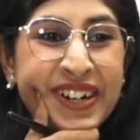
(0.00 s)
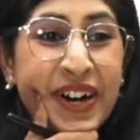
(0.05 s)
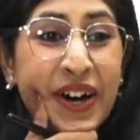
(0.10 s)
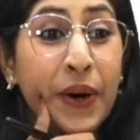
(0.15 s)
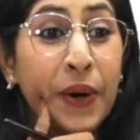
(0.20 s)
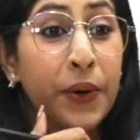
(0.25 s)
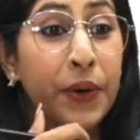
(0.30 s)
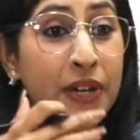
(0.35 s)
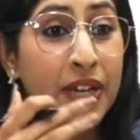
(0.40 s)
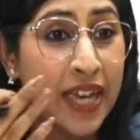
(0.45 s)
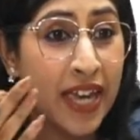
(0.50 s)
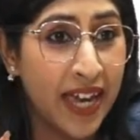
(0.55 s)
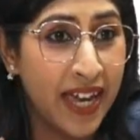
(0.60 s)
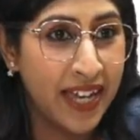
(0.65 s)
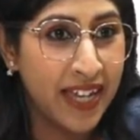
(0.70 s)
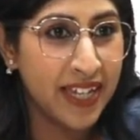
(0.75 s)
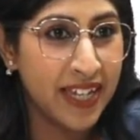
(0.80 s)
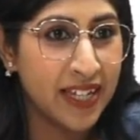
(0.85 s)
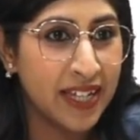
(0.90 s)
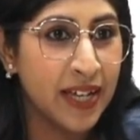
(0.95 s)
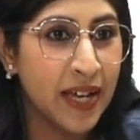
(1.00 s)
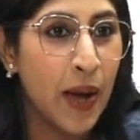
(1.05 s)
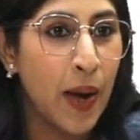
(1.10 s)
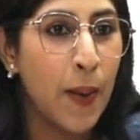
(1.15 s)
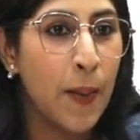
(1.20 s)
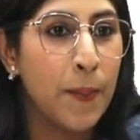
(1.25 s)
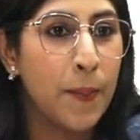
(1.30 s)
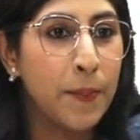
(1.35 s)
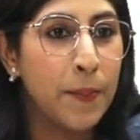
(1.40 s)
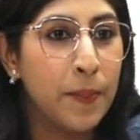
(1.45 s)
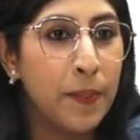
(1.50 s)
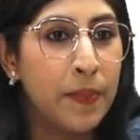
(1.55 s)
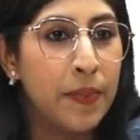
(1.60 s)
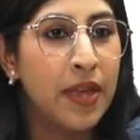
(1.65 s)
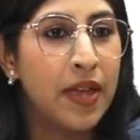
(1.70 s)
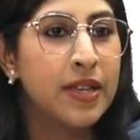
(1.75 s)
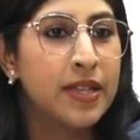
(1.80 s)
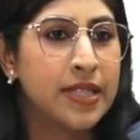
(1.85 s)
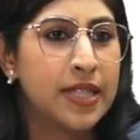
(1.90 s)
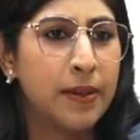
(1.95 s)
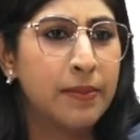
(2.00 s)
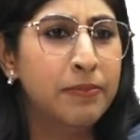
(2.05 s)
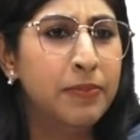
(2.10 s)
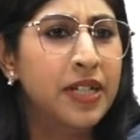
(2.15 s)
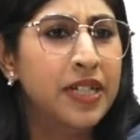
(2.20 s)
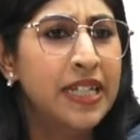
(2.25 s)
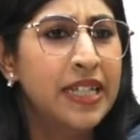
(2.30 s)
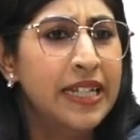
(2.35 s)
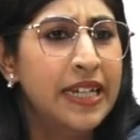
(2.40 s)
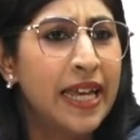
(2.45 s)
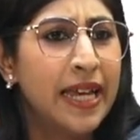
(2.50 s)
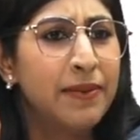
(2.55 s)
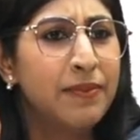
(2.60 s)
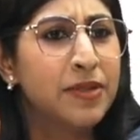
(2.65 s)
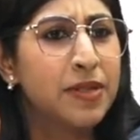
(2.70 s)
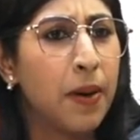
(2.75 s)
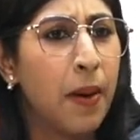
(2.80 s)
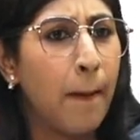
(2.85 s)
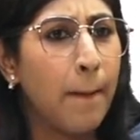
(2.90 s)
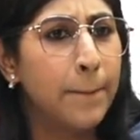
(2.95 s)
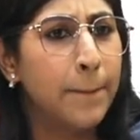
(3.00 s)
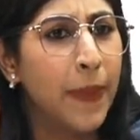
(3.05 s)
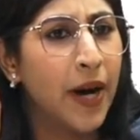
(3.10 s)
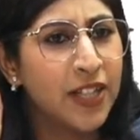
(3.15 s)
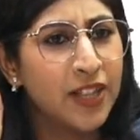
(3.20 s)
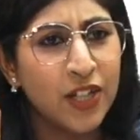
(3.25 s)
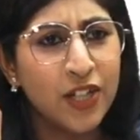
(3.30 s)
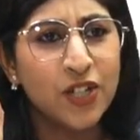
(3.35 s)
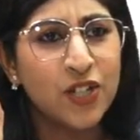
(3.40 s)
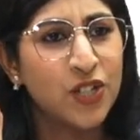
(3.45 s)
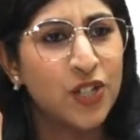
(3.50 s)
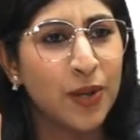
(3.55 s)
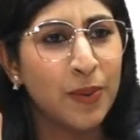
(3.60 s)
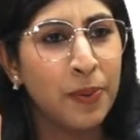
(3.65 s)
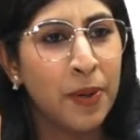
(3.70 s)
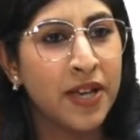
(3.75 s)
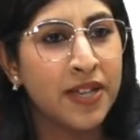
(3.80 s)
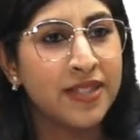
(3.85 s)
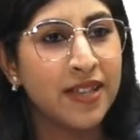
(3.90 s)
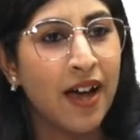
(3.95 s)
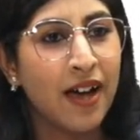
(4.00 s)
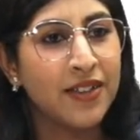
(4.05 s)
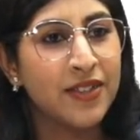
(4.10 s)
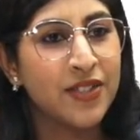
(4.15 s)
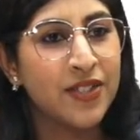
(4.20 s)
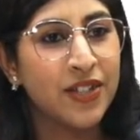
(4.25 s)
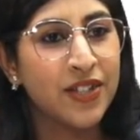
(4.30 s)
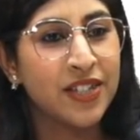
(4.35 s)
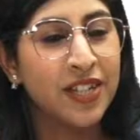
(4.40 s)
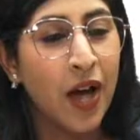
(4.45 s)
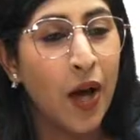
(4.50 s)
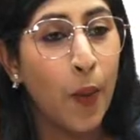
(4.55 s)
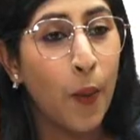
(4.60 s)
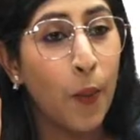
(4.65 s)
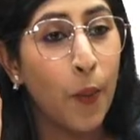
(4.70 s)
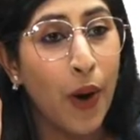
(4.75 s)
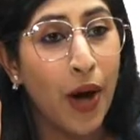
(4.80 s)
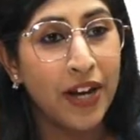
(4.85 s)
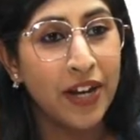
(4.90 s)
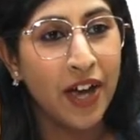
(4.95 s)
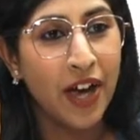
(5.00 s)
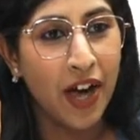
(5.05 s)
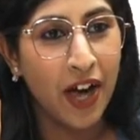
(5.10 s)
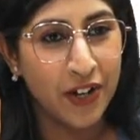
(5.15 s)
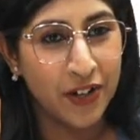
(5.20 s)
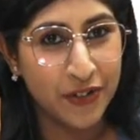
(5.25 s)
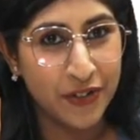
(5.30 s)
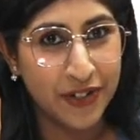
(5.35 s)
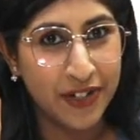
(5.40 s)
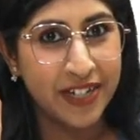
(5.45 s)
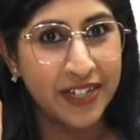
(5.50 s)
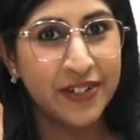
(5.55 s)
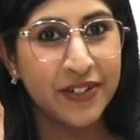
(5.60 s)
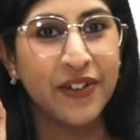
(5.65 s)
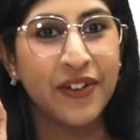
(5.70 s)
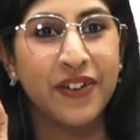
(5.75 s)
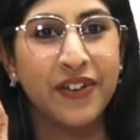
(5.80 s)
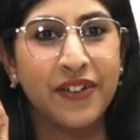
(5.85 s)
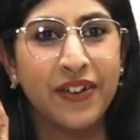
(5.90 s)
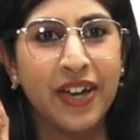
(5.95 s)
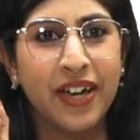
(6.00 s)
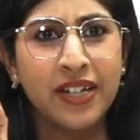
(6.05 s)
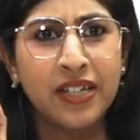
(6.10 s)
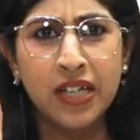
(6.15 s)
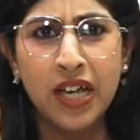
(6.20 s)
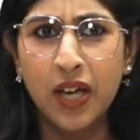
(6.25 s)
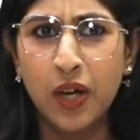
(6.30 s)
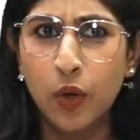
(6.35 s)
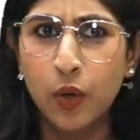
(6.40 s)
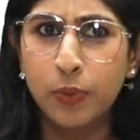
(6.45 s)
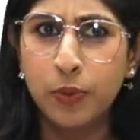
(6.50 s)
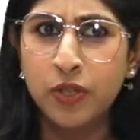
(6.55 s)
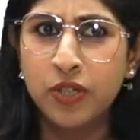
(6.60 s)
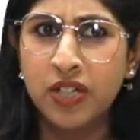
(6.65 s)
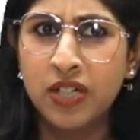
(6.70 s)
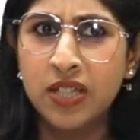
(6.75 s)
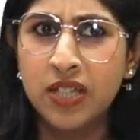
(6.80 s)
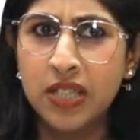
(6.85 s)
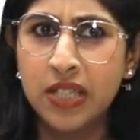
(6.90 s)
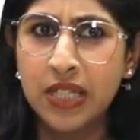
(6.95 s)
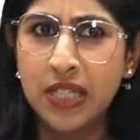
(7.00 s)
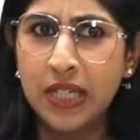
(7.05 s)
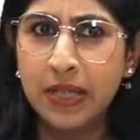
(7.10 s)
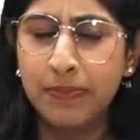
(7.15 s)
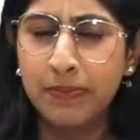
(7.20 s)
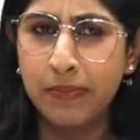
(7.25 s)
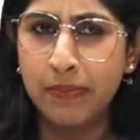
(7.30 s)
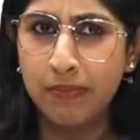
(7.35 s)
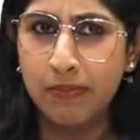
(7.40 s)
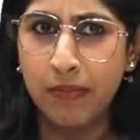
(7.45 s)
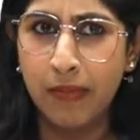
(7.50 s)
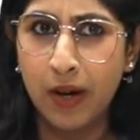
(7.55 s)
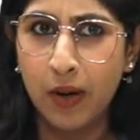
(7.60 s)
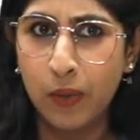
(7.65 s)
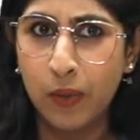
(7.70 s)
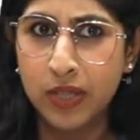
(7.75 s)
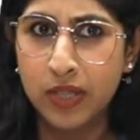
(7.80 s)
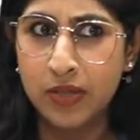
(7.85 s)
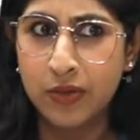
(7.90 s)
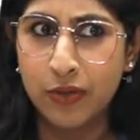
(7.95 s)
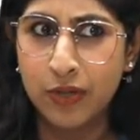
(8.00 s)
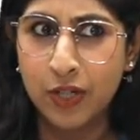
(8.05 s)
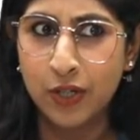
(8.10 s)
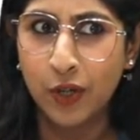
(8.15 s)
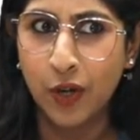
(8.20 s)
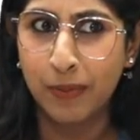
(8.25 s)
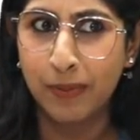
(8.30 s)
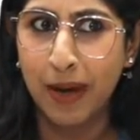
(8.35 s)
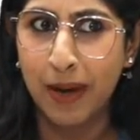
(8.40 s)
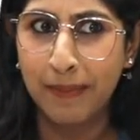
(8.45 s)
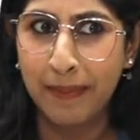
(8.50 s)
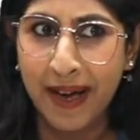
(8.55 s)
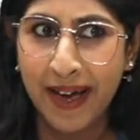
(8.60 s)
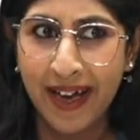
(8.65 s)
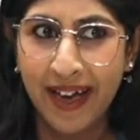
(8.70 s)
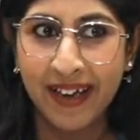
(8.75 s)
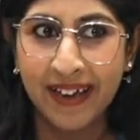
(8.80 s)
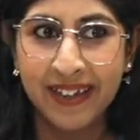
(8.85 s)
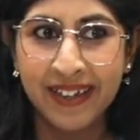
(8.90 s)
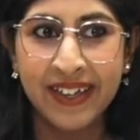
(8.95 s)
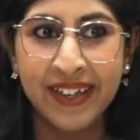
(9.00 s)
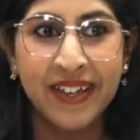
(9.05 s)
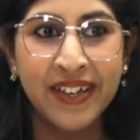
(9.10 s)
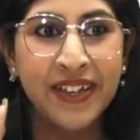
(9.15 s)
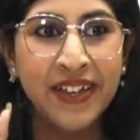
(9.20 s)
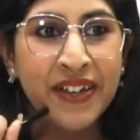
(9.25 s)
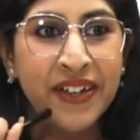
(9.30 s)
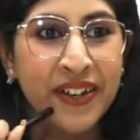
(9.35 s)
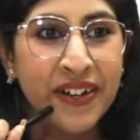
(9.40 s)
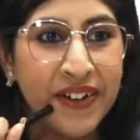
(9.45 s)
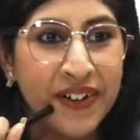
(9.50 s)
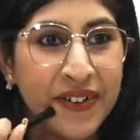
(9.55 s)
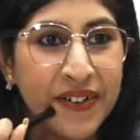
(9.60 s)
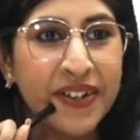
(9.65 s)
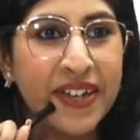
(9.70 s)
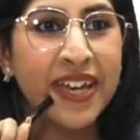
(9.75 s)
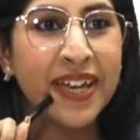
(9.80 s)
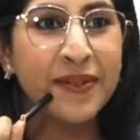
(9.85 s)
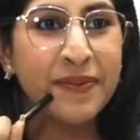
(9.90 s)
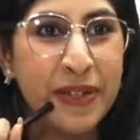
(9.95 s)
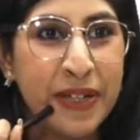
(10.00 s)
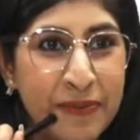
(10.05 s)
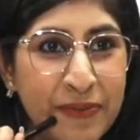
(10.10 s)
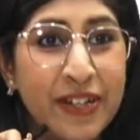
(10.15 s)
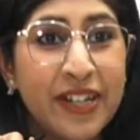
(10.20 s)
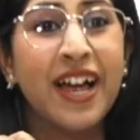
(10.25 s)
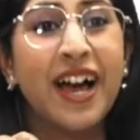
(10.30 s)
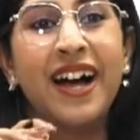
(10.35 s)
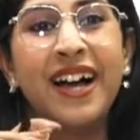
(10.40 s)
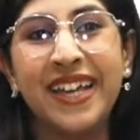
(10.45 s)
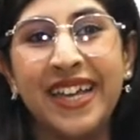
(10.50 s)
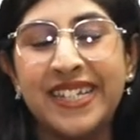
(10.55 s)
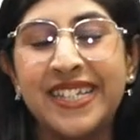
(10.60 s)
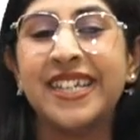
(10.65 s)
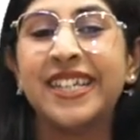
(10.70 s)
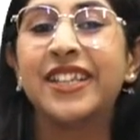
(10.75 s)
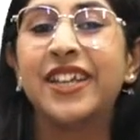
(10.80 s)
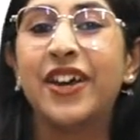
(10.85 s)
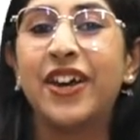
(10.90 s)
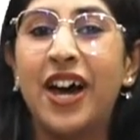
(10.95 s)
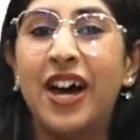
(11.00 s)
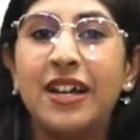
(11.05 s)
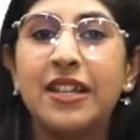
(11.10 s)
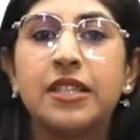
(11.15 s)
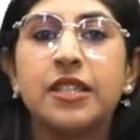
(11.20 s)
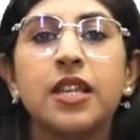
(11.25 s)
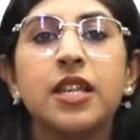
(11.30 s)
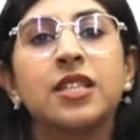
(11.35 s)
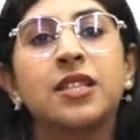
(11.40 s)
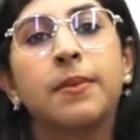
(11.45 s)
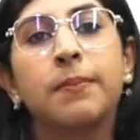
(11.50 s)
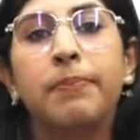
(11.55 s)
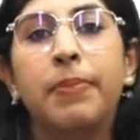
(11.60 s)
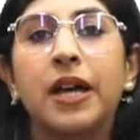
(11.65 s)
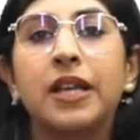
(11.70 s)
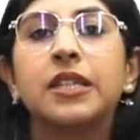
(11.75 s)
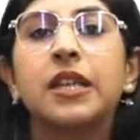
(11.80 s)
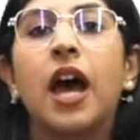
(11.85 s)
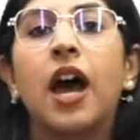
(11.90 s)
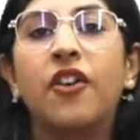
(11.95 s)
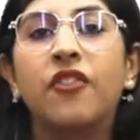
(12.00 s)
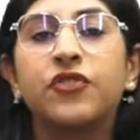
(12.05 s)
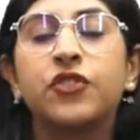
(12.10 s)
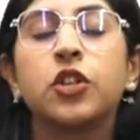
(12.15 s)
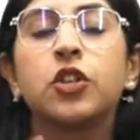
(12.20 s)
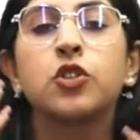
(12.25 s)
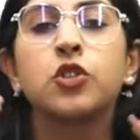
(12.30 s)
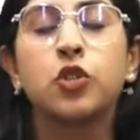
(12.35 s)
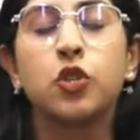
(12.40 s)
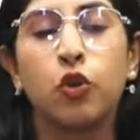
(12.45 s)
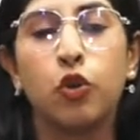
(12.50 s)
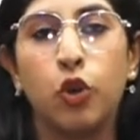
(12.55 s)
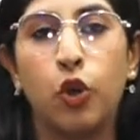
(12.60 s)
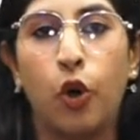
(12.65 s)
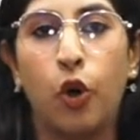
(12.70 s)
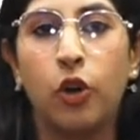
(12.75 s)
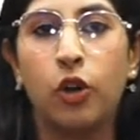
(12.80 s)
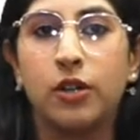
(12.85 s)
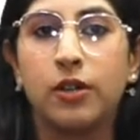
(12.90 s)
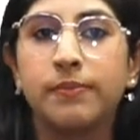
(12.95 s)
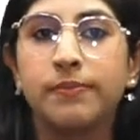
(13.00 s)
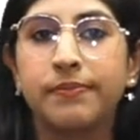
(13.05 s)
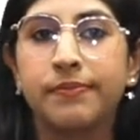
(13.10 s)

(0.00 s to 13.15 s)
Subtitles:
Okay. Somebody named Mothership has answered 100. All right. I hope you didn't see what's written on my bag. Okay, people are getting their answers, but after so long.